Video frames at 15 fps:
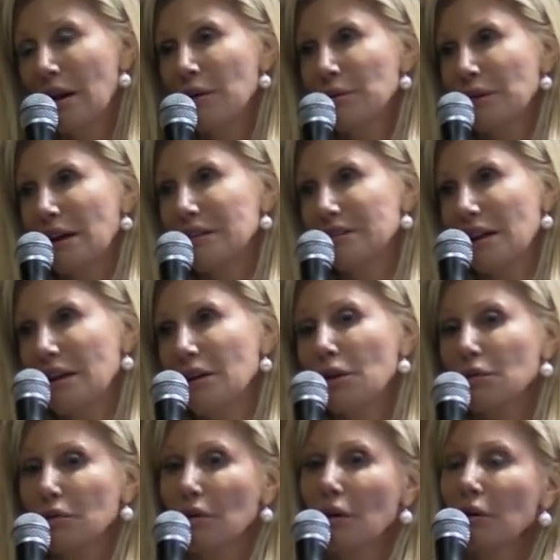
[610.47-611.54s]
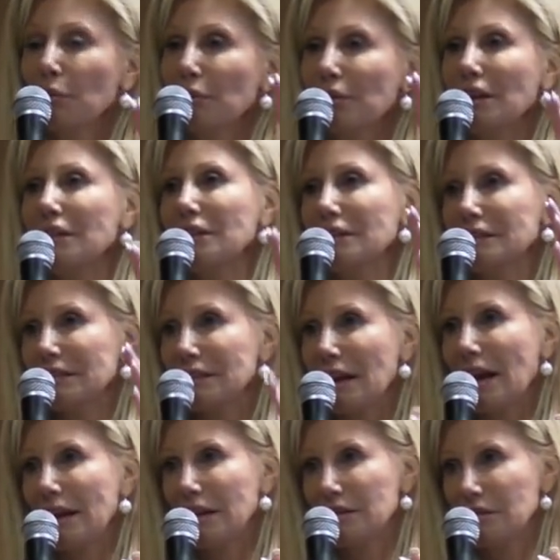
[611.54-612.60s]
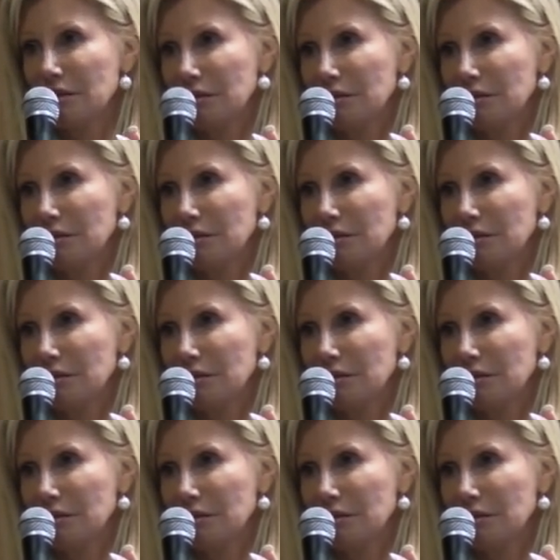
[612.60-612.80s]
when I say local, within the state,